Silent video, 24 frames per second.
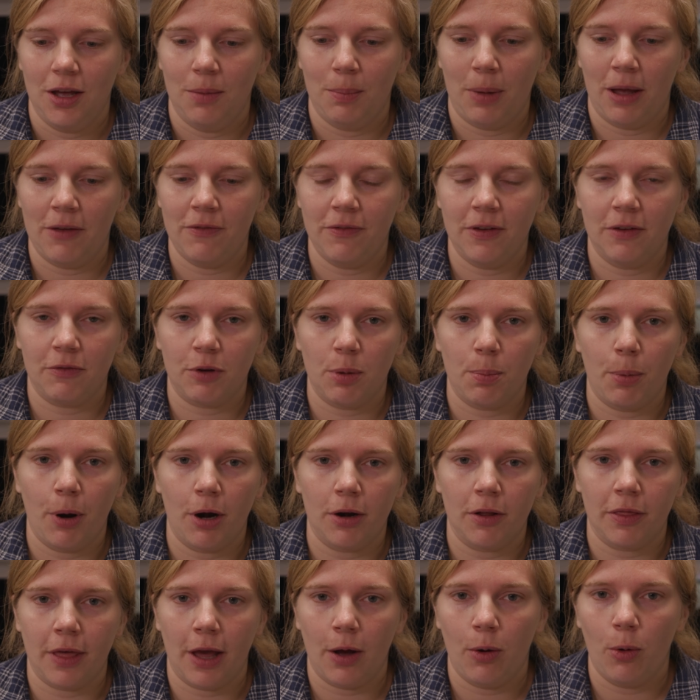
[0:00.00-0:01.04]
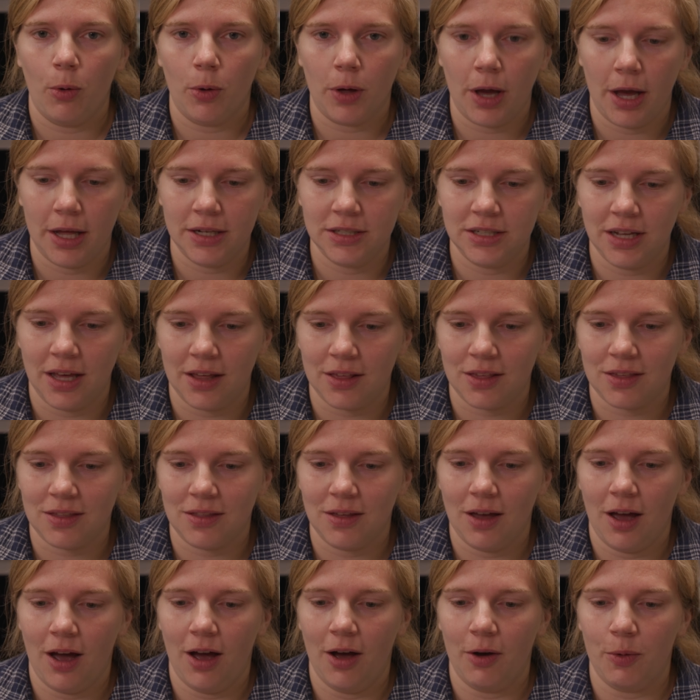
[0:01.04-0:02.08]
My favorite part of that whole
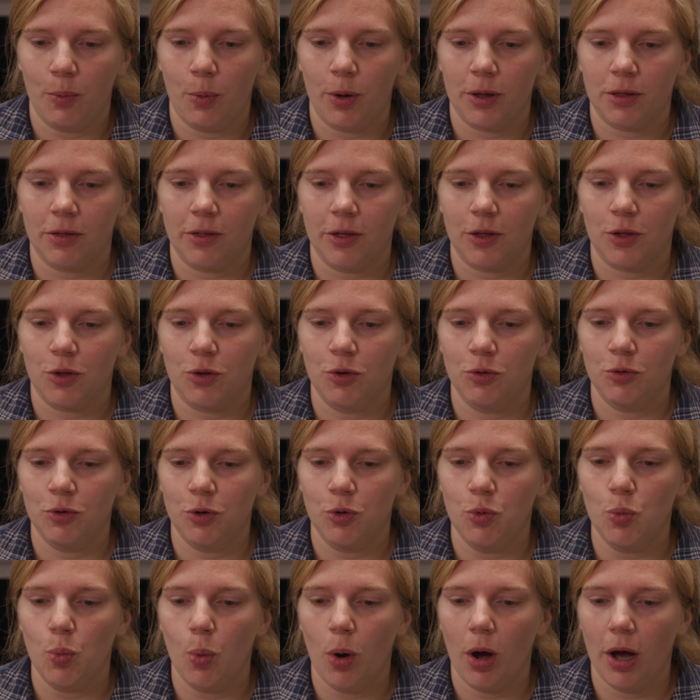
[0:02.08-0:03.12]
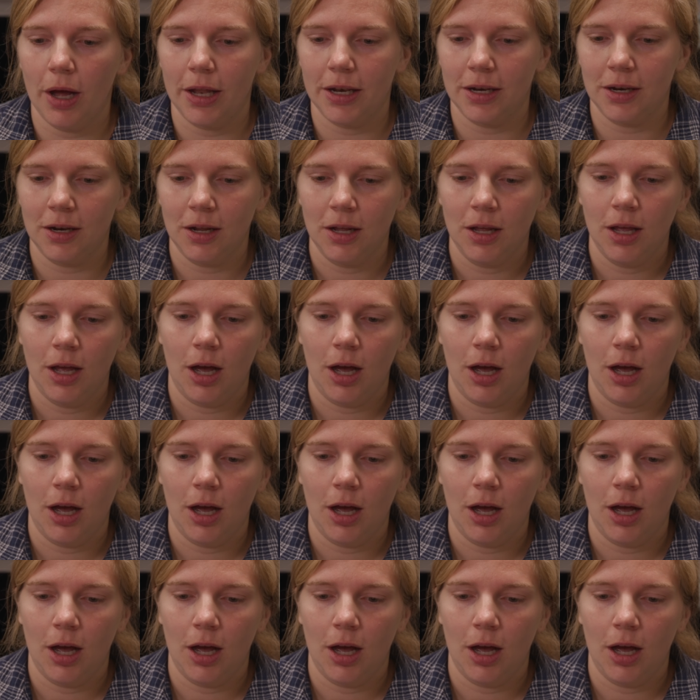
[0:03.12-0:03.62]
contest was the student who won.